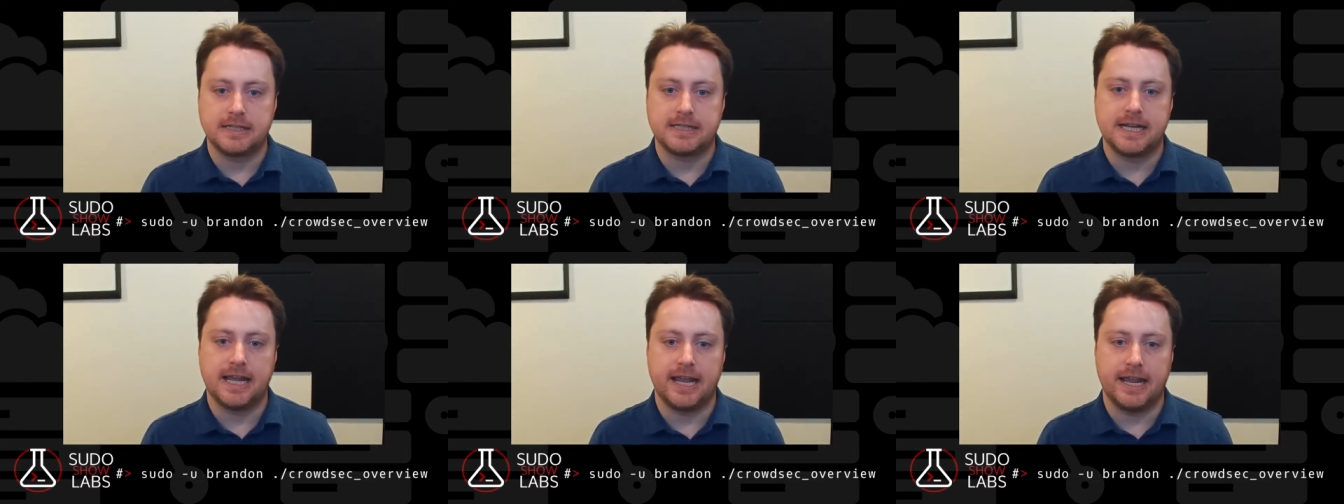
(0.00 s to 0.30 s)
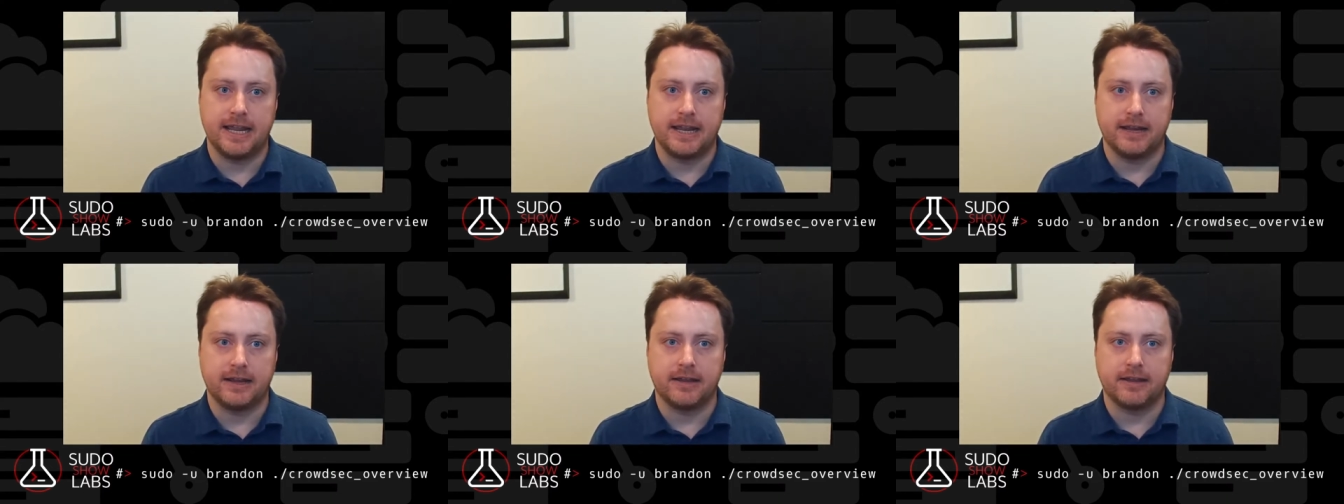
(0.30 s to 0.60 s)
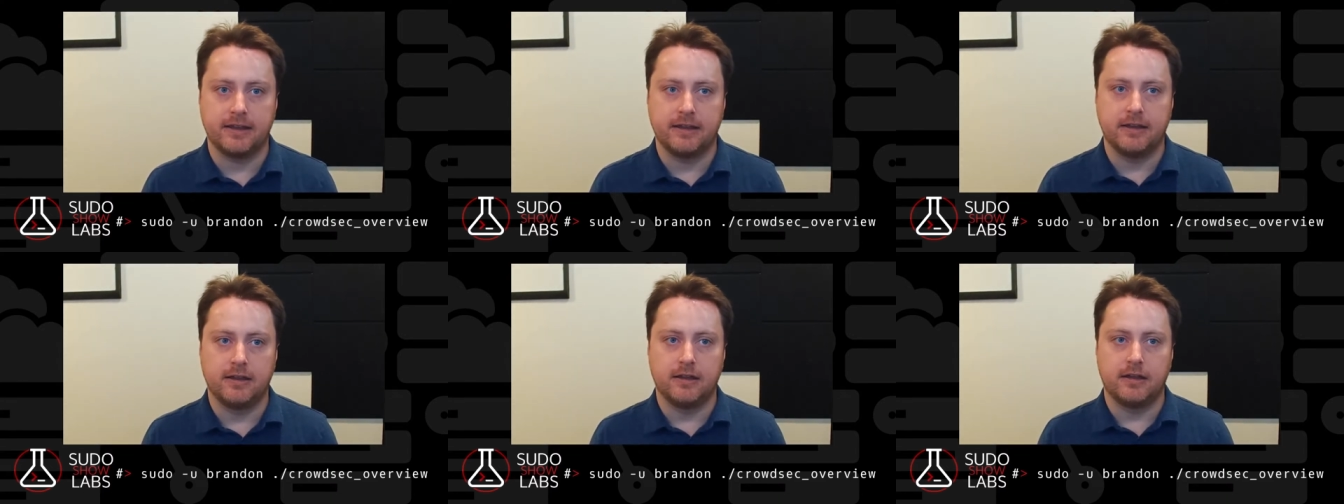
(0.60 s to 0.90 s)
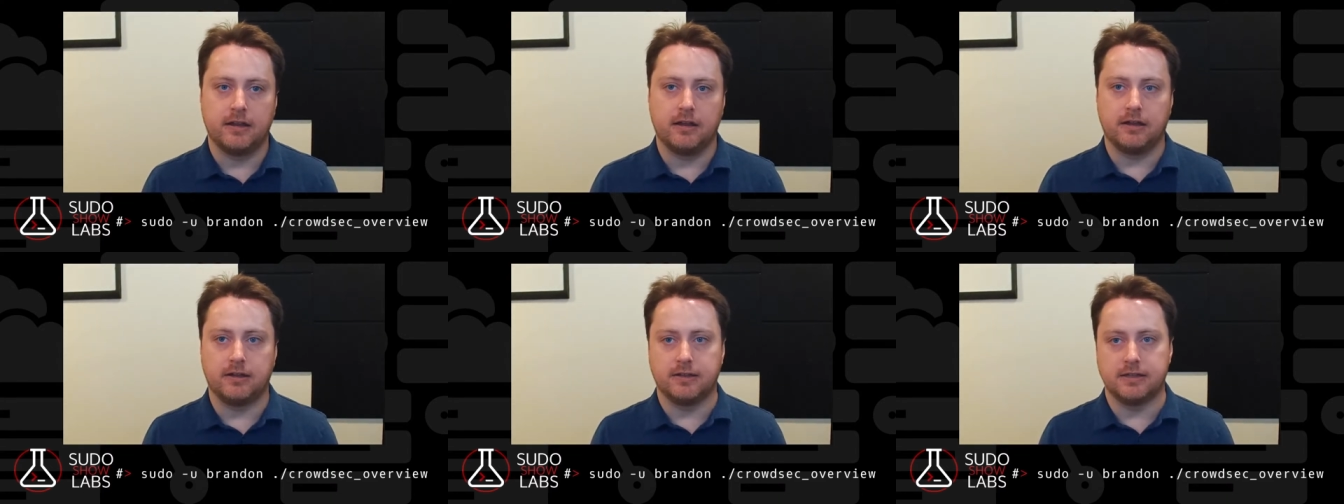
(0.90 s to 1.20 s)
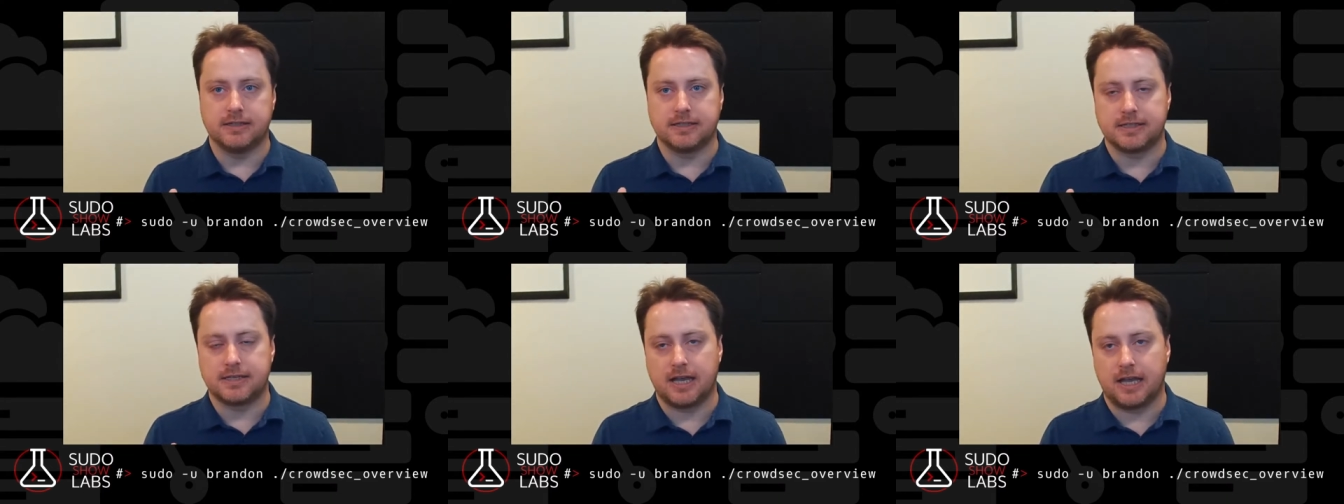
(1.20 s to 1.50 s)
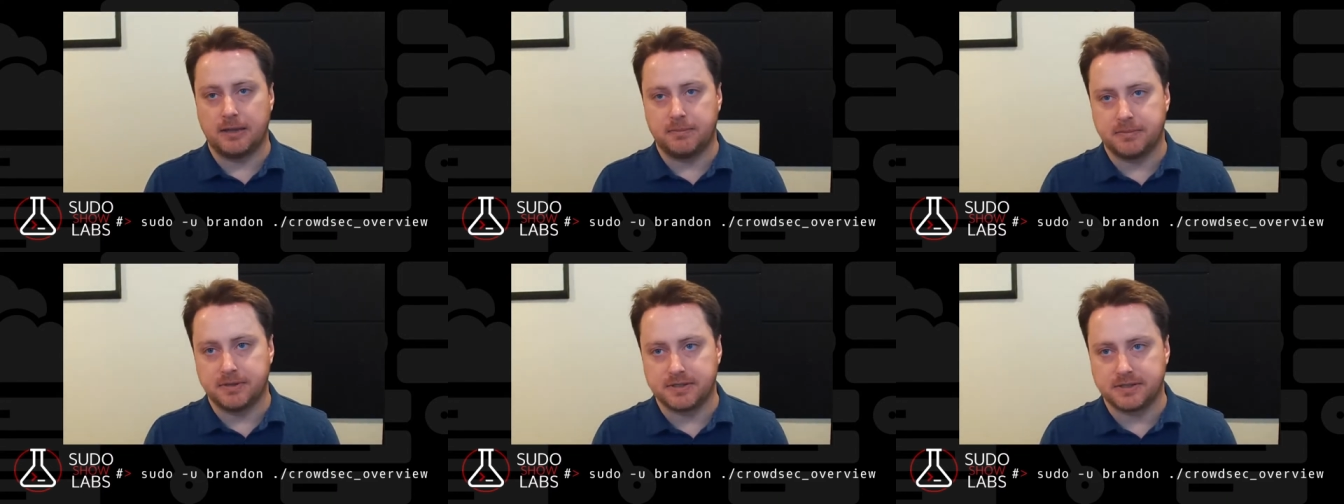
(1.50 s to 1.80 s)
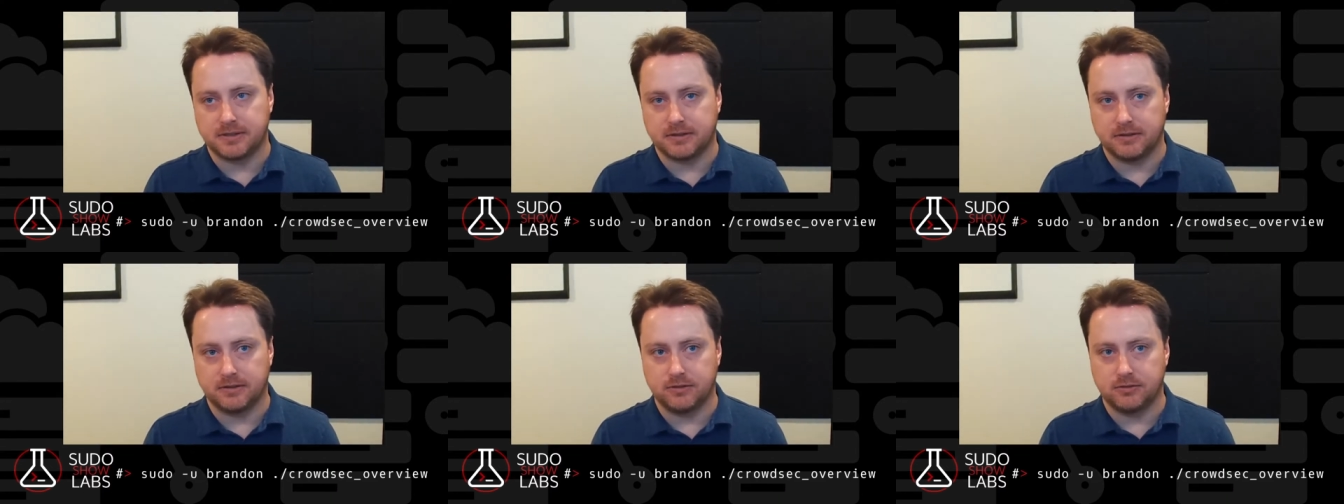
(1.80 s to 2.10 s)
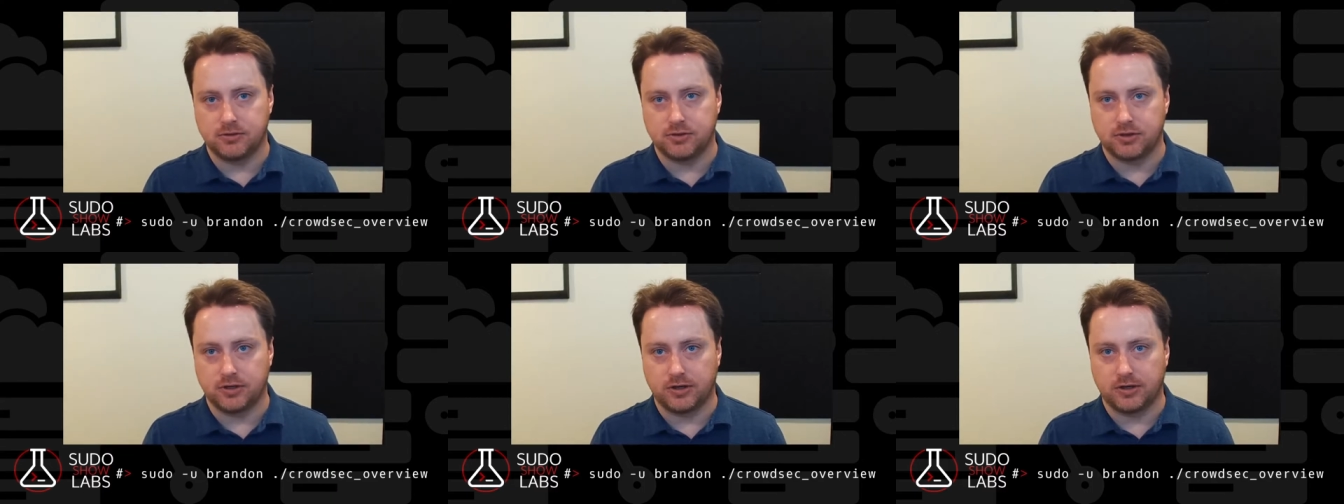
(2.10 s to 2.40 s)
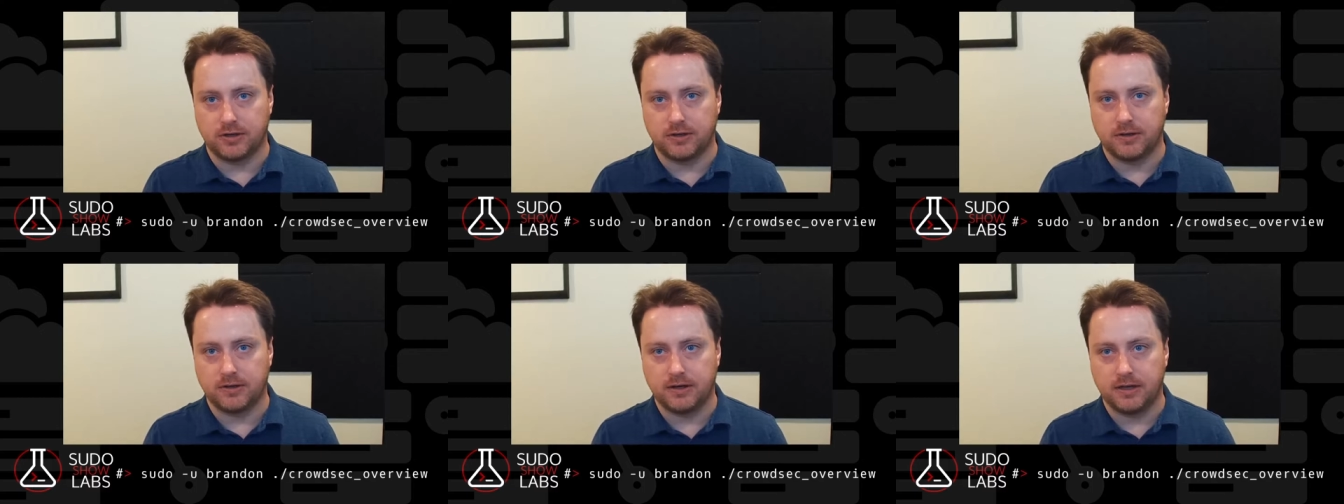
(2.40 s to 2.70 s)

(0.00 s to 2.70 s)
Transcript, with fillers: take on this type of solution.